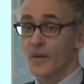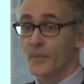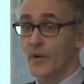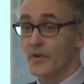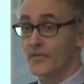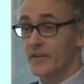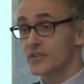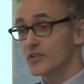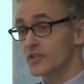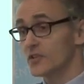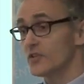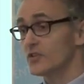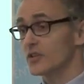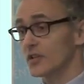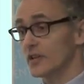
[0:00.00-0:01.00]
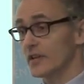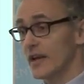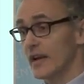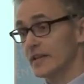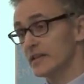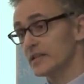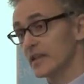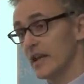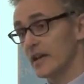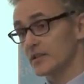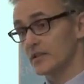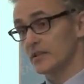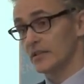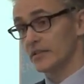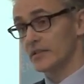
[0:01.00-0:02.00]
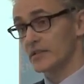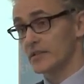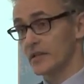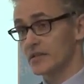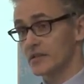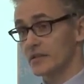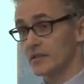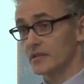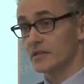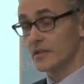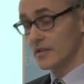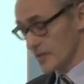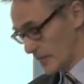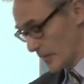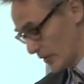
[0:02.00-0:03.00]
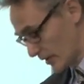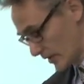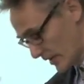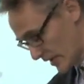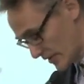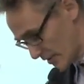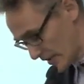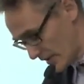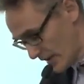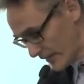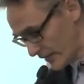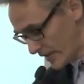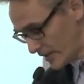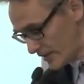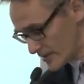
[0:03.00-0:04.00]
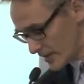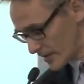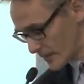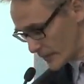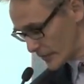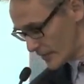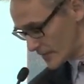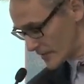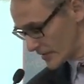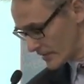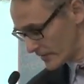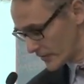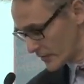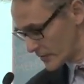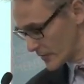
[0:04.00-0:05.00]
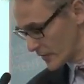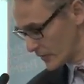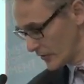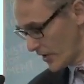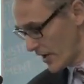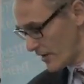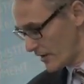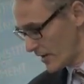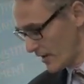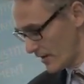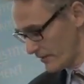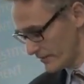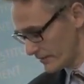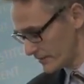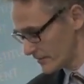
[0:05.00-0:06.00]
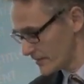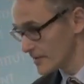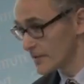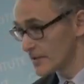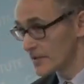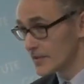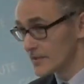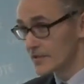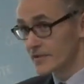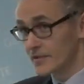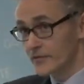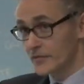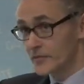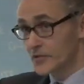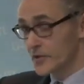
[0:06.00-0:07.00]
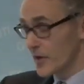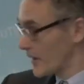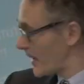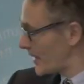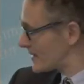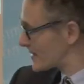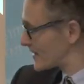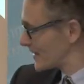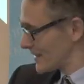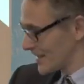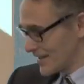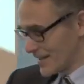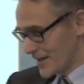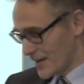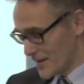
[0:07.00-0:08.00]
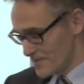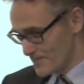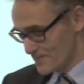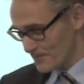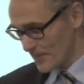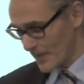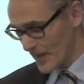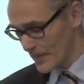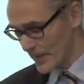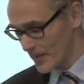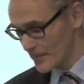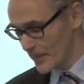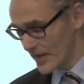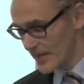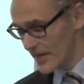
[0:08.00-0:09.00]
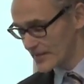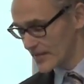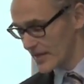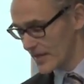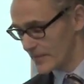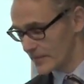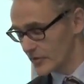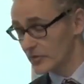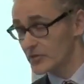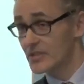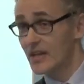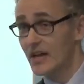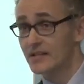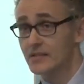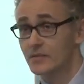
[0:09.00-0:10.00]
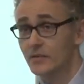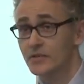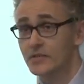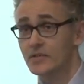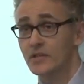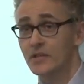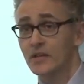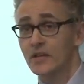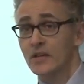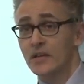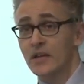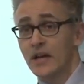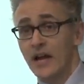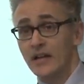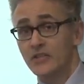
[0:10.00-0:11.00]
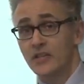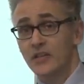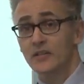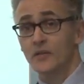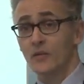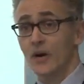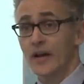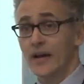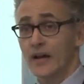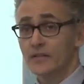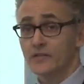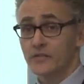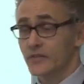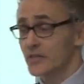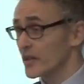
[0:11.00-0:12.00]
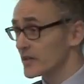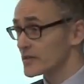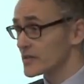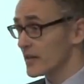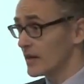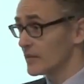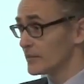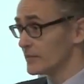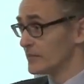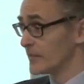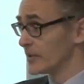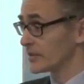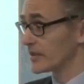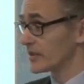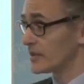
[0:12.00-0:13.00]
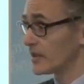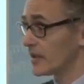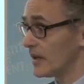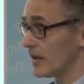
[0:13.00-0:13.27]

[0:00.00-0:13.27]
both institutionally and intellectual, in the sense that the book, actually I have it here as a little prompt, of course we all know and love, from 2008. But by that time, of course, Cass was actually in the White House, or in the Eisenhower building,